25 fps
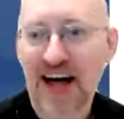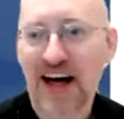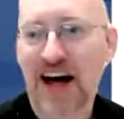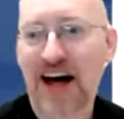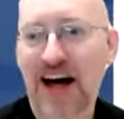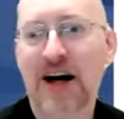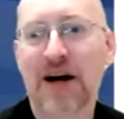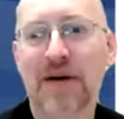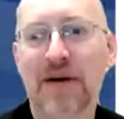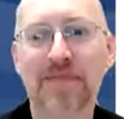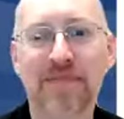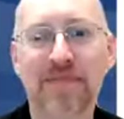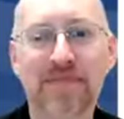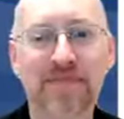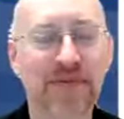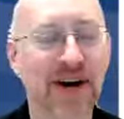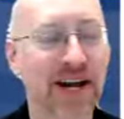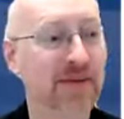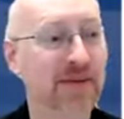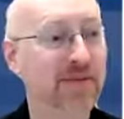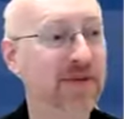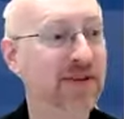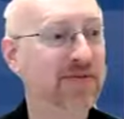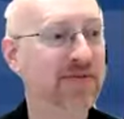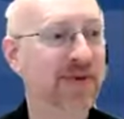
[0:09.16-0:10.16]
My
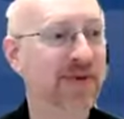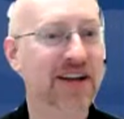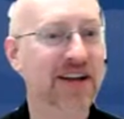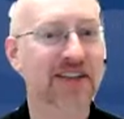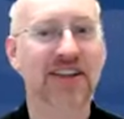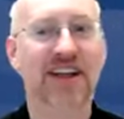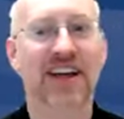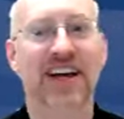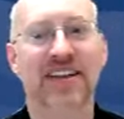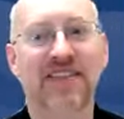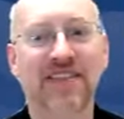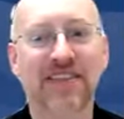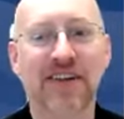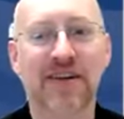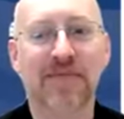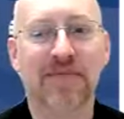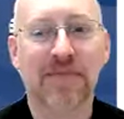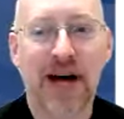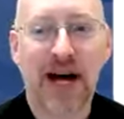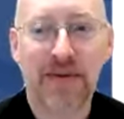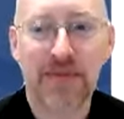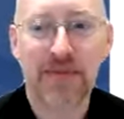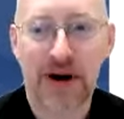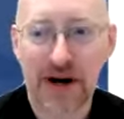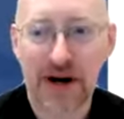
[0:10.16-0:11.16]
name is Michael
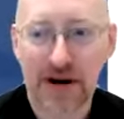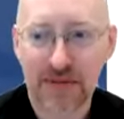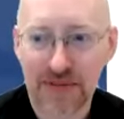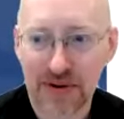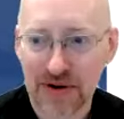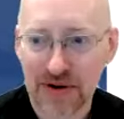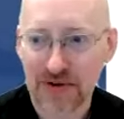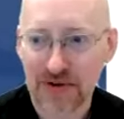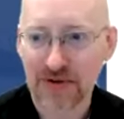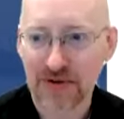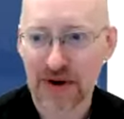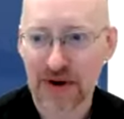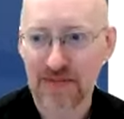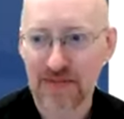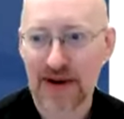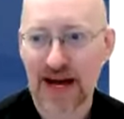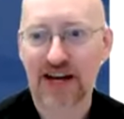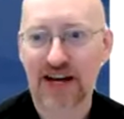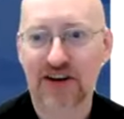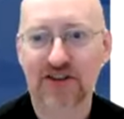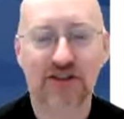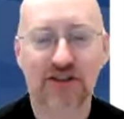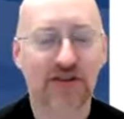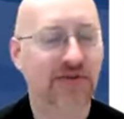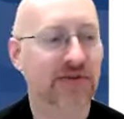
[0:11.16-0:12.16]
Hanscom. I'm our program
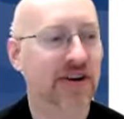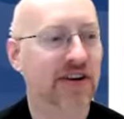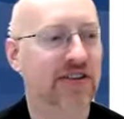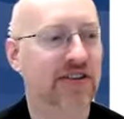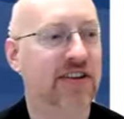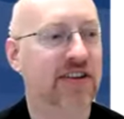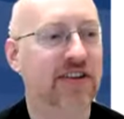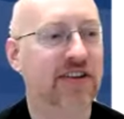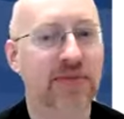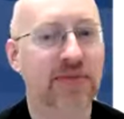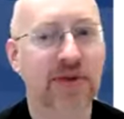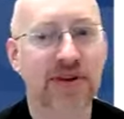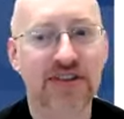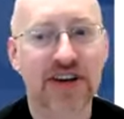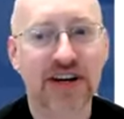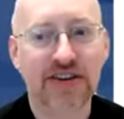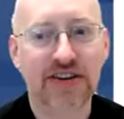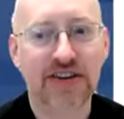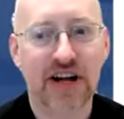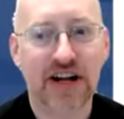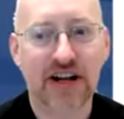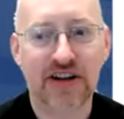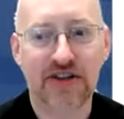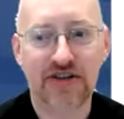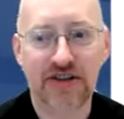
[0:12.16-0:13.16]
manager for accessible
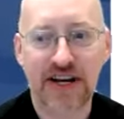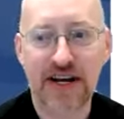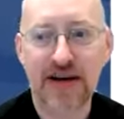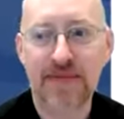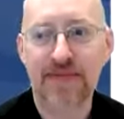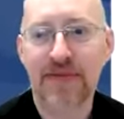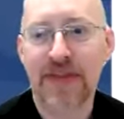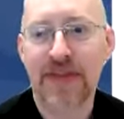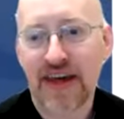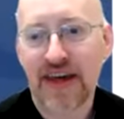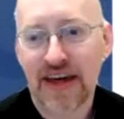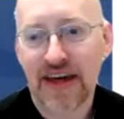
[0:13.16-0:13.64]
technology.